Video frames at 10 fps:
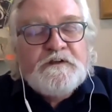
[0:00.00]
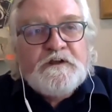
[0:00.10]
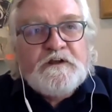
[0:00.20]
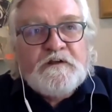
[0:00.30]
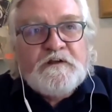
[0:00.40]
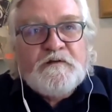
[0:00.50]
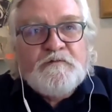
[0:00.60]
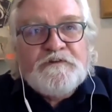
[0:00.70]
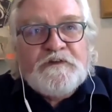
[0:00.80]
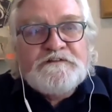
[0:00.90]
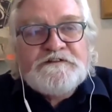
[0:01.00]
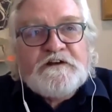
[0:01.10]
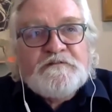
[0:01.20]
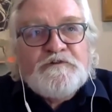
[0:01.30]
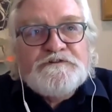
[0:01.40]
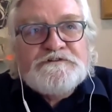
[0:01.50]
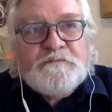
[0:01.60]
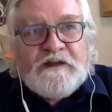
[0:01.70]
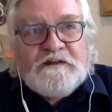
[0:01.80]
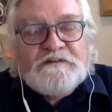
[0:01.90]
uh, with inside
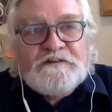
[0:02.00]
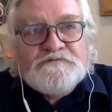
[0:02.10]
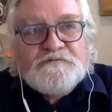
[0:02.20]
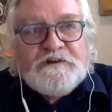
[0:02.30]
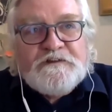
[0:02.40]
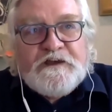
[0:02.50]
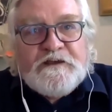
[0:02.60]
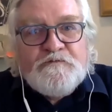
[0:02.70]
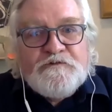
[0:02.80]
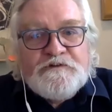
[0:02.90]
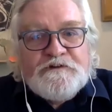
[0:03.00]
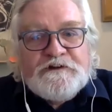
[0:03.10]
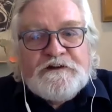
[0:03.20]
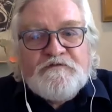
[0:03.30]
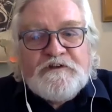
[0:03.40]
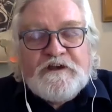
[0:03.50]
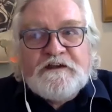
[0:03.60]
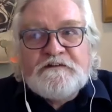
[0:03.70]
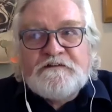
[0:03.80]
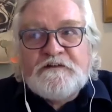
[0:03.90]
municipalities where they would
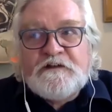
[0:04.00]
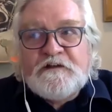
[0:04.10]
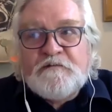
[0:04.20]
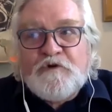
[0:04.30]
alleviate uh,